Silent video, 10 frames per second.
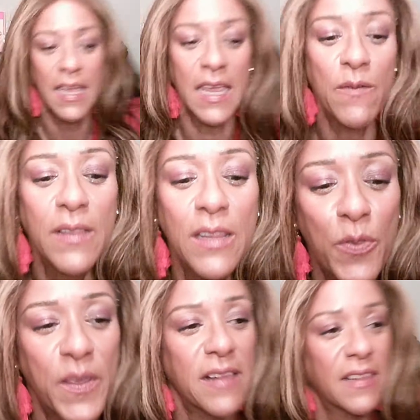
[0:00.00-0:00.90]
Even little
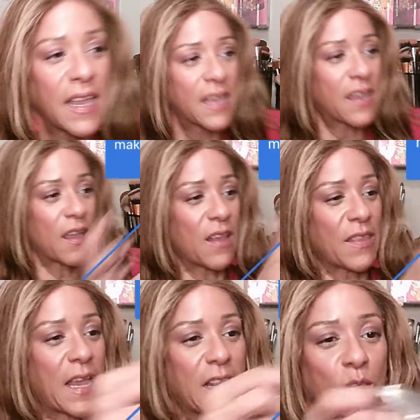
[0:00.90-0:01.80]
things like
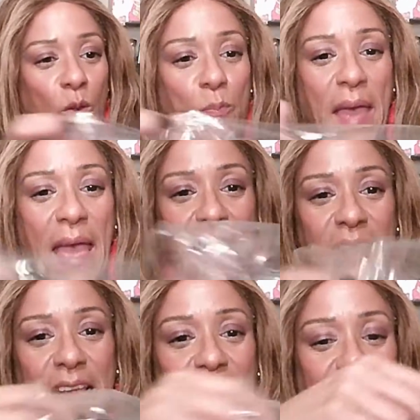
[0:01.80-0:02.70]
little bags
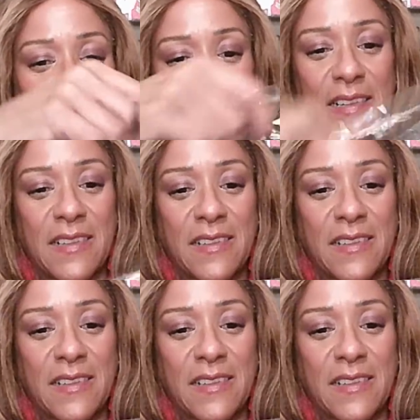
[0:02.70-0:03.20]
like this,